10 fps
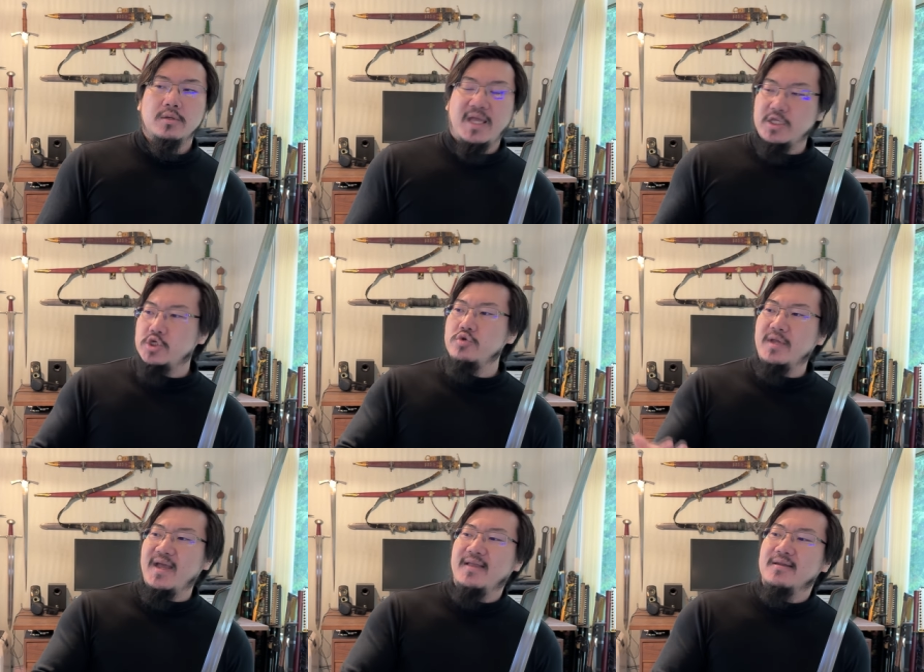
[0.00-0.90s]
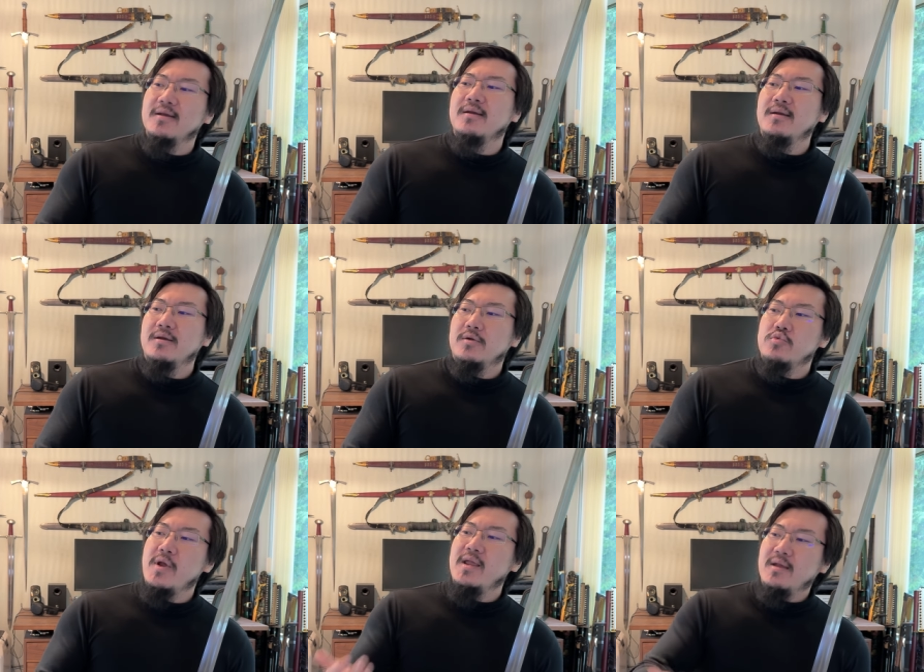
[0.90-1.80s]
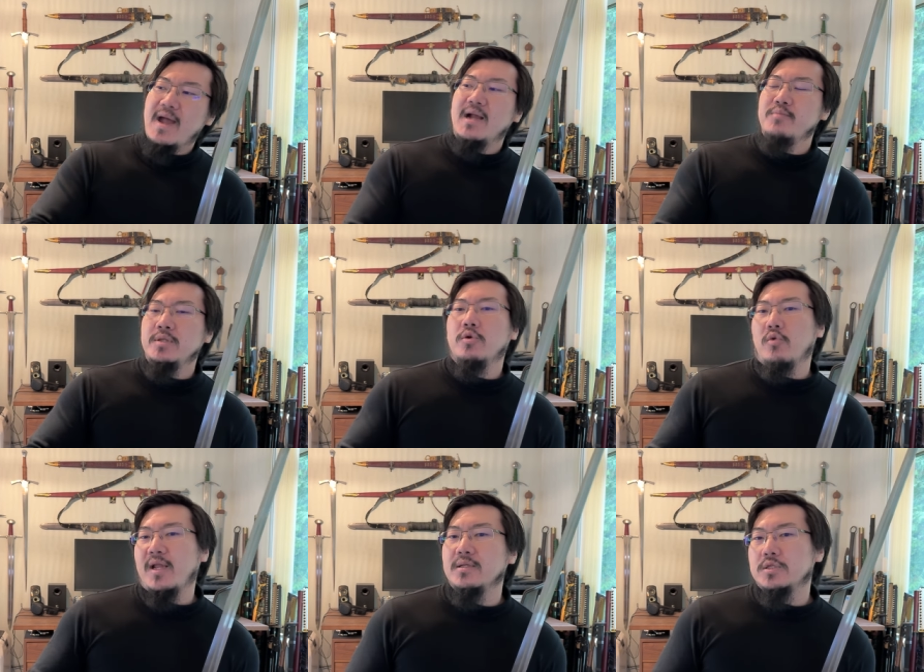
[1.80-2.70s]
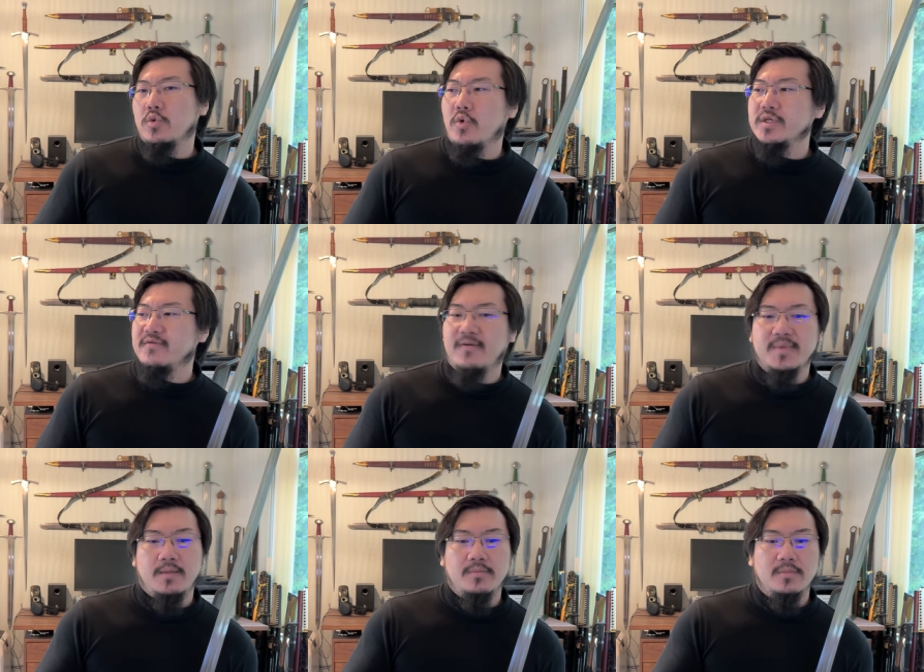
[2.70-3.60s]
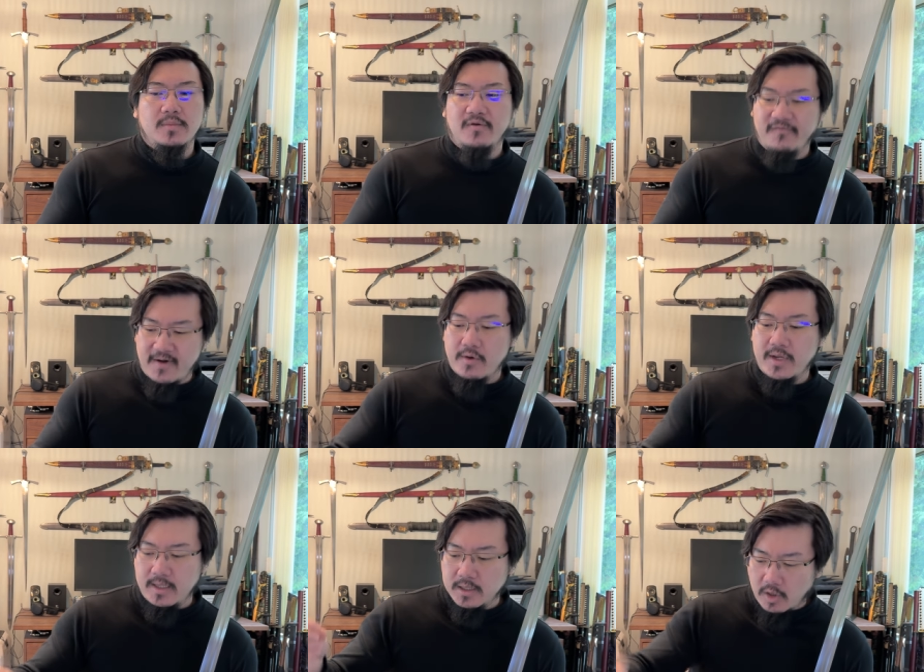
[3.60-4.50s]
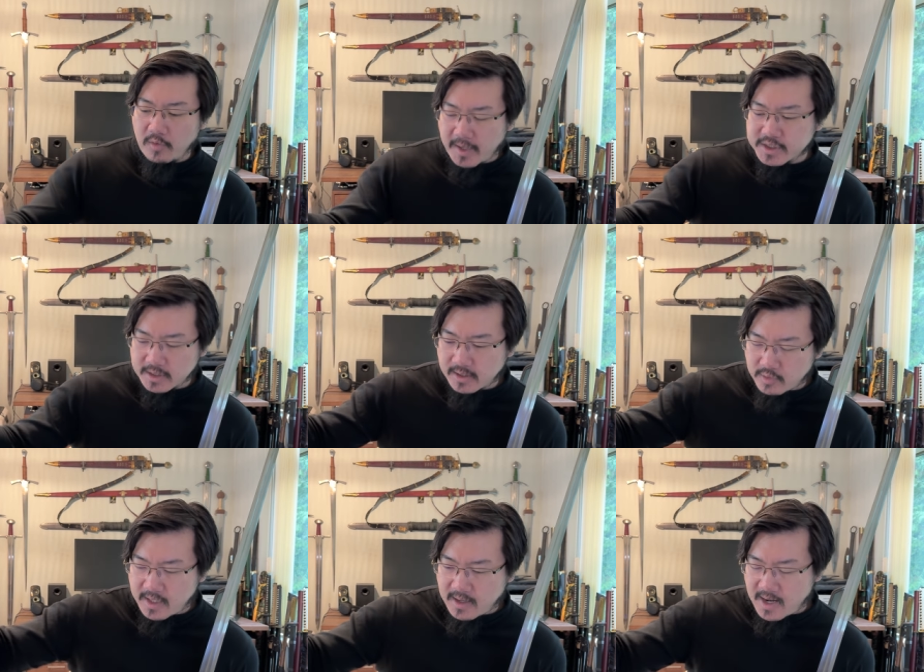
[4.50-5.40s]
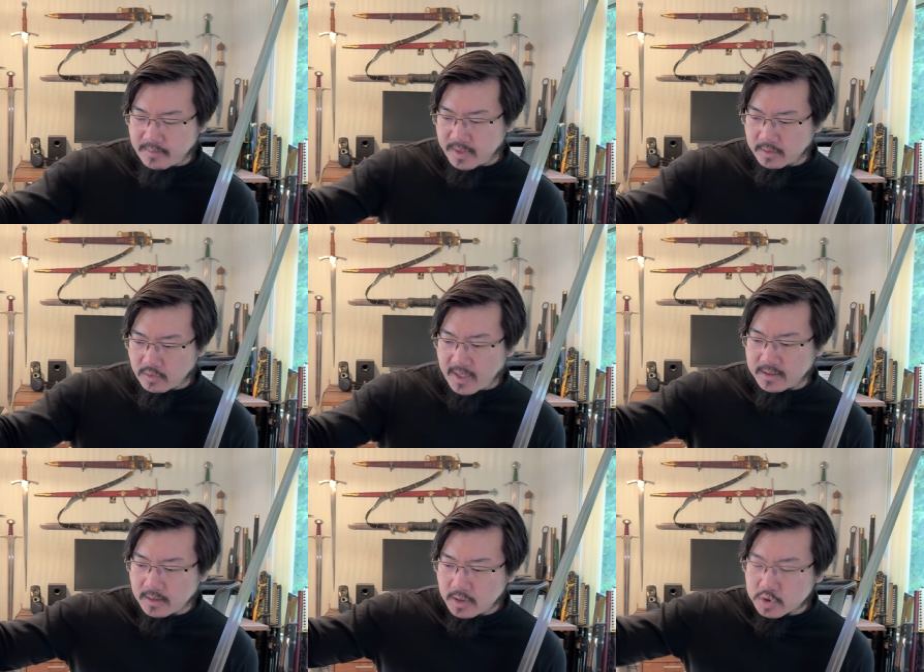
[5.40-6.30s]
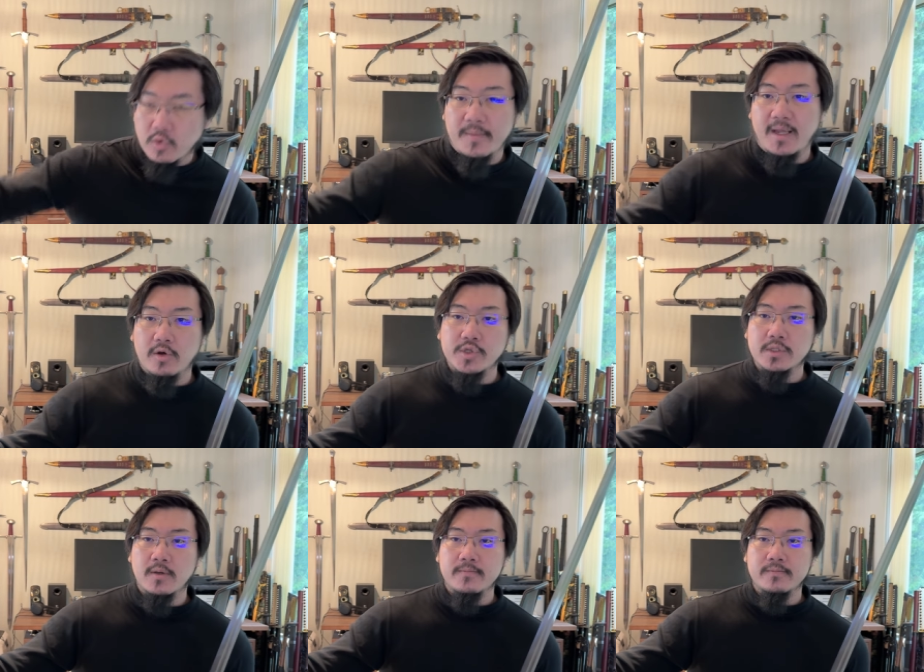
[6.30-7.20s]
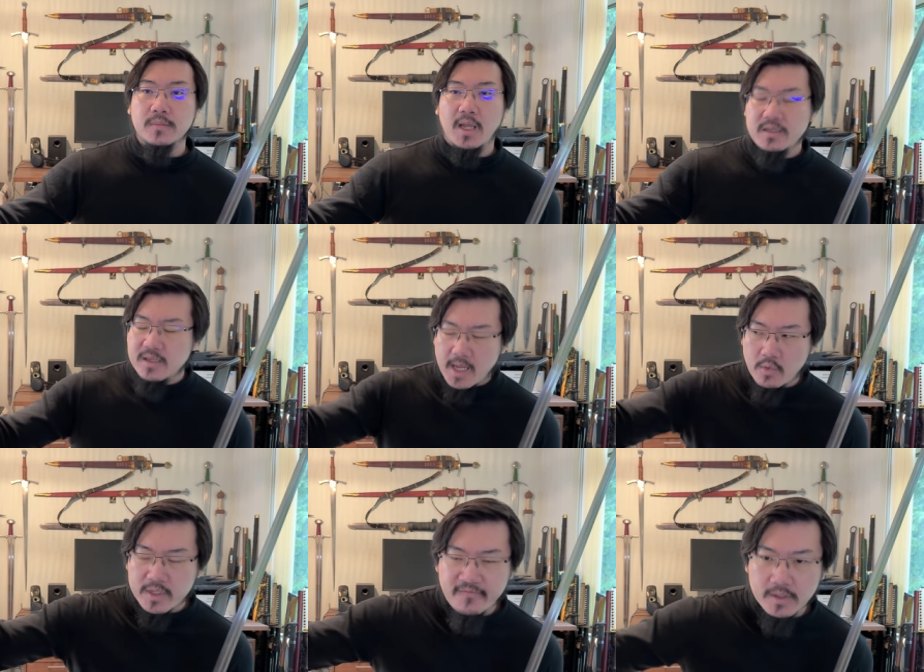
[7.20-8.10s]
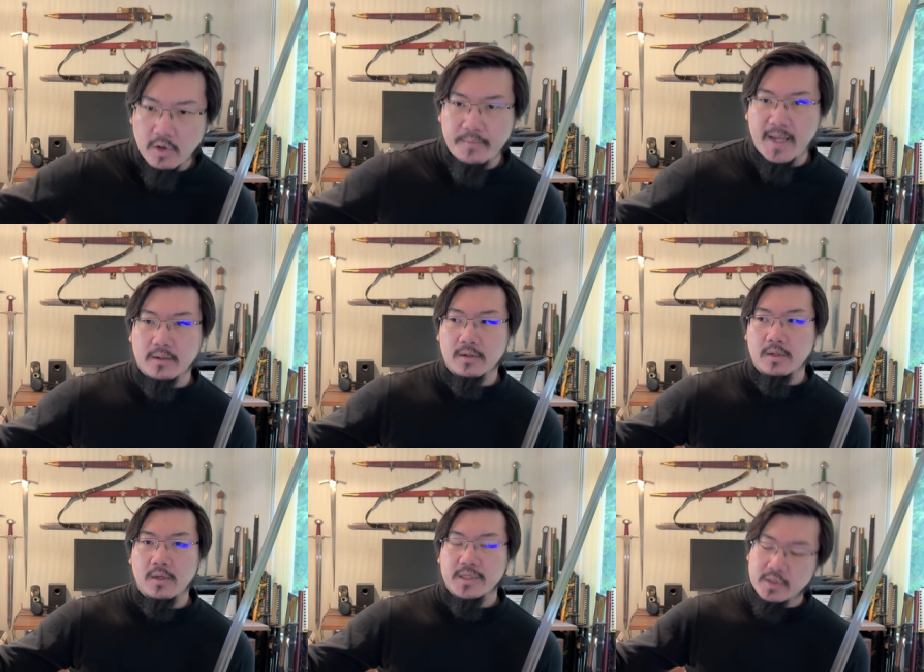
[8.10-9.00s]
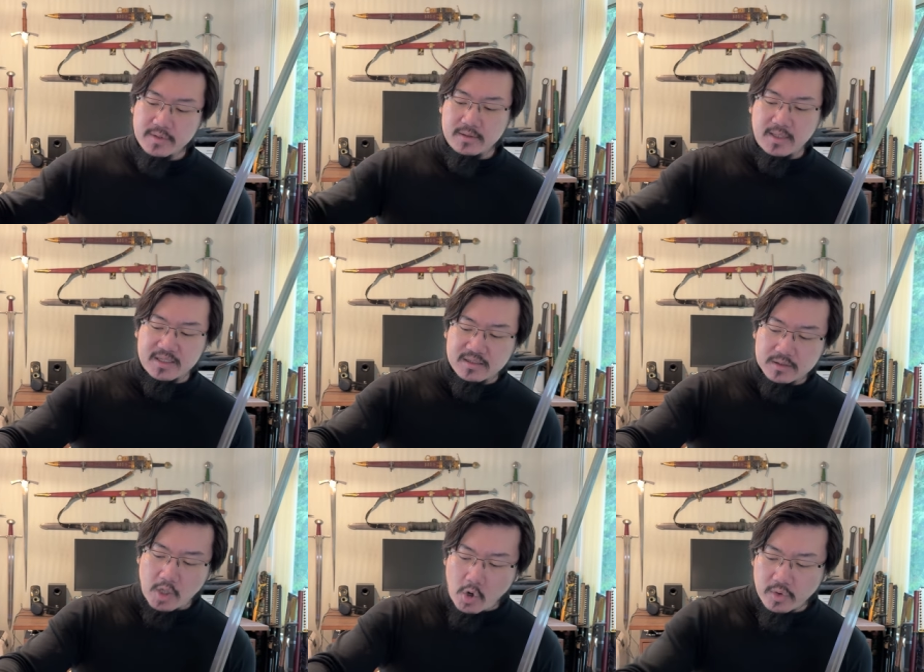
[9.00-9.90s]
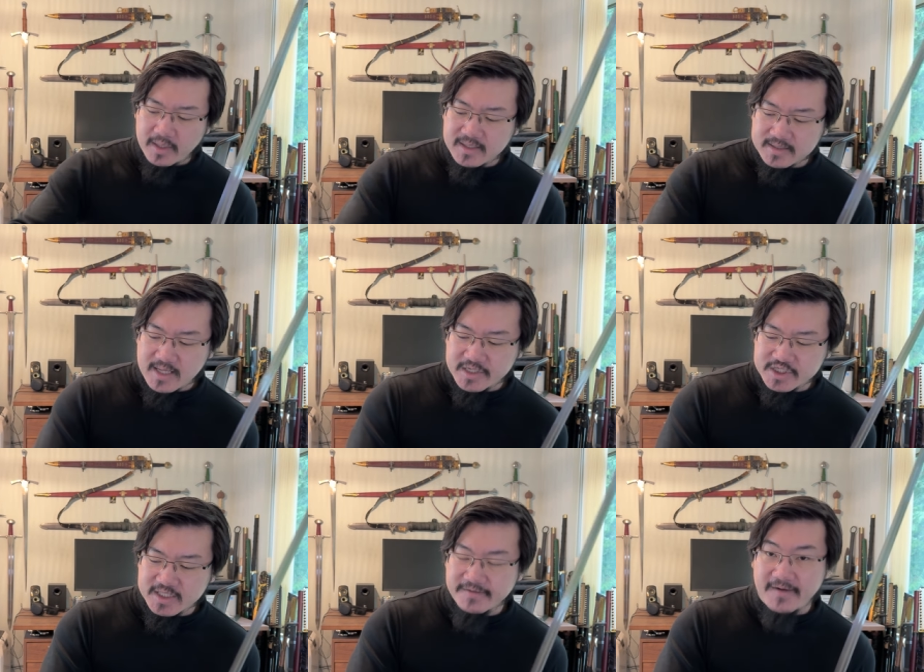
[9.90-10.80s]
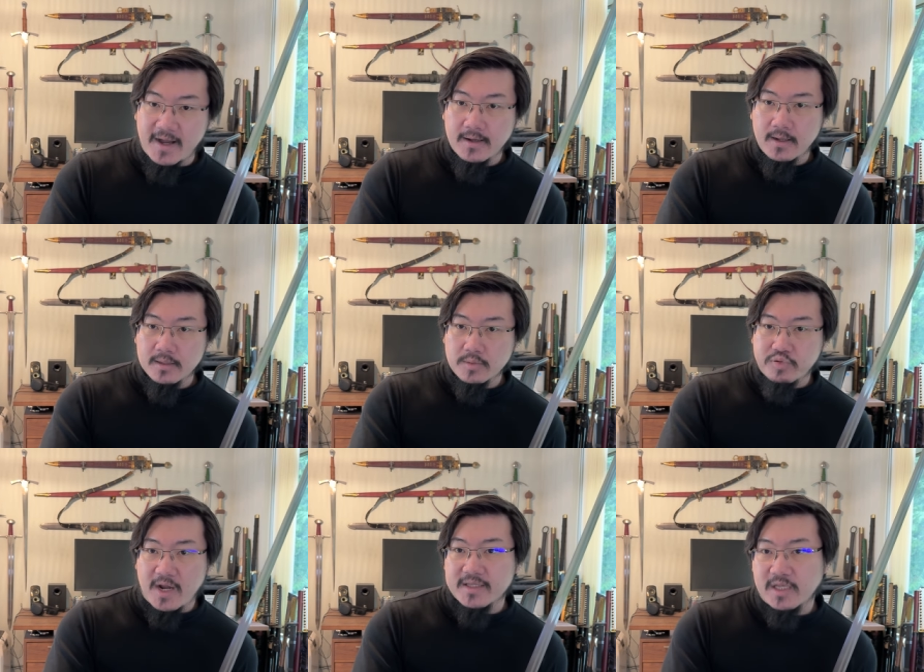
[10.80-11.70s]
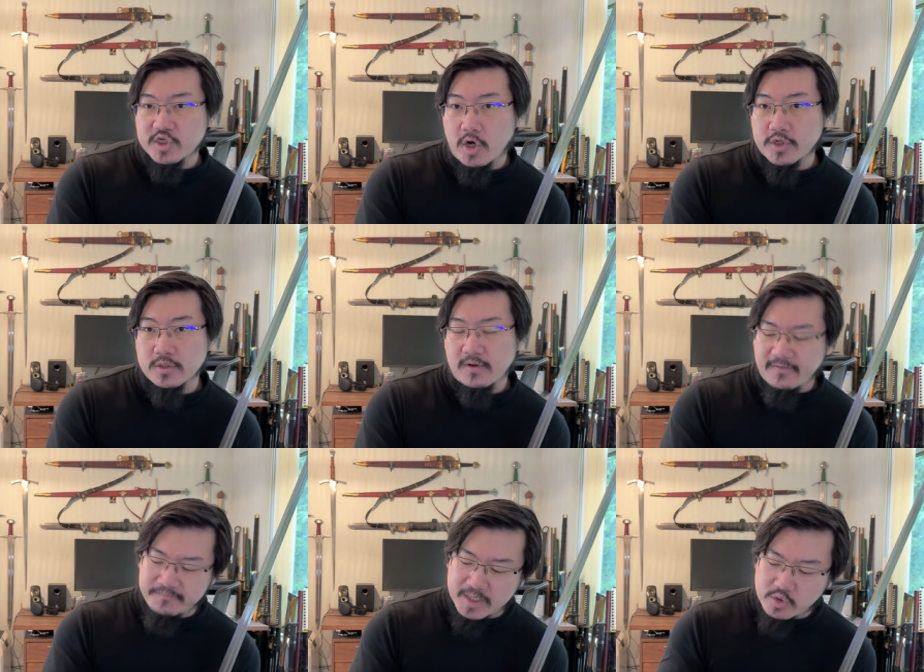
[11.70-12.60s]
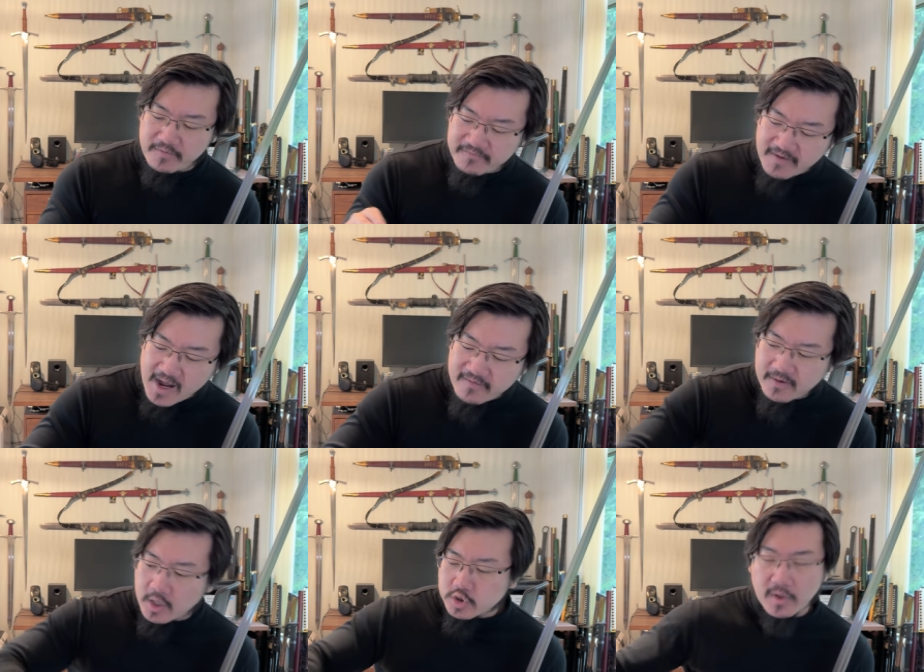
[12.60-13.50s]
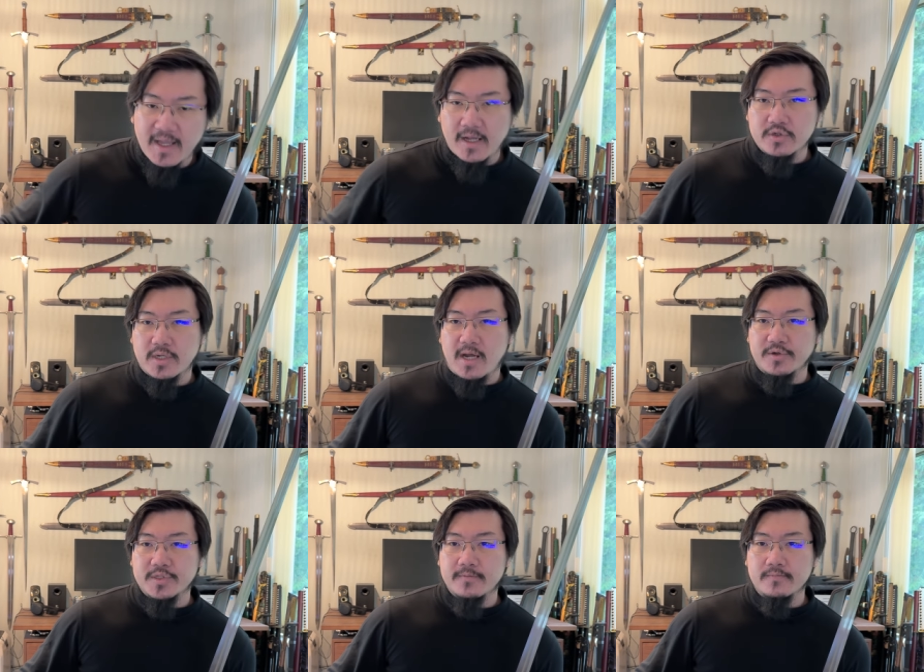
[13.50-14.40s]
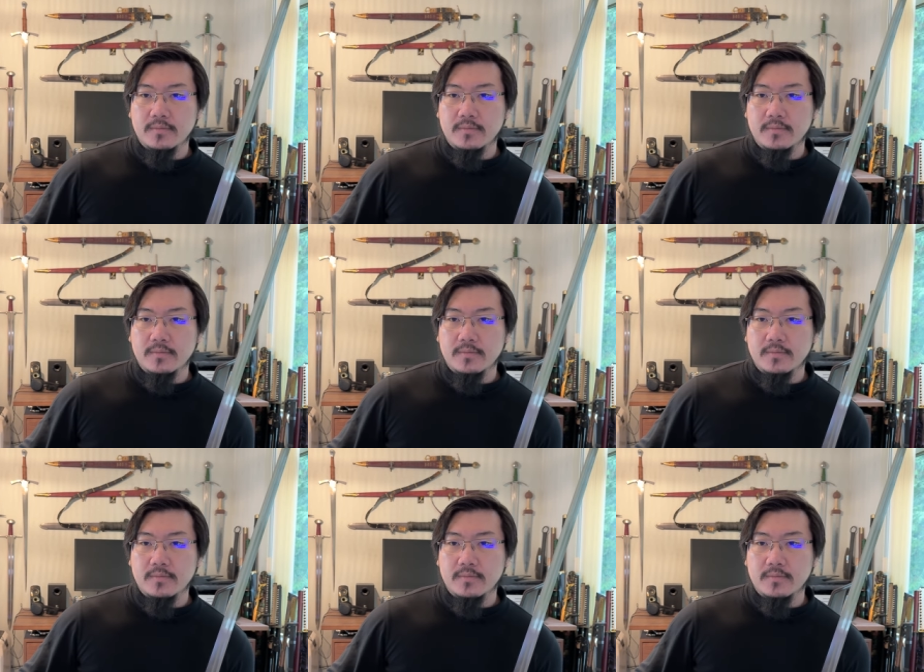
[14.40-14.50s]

Can't you get reenactment grade swords from some very low budget reenactment grade sword makers? And they will even look better. So it totally does not justify the price they charge, right? between five to eight hundred dollars.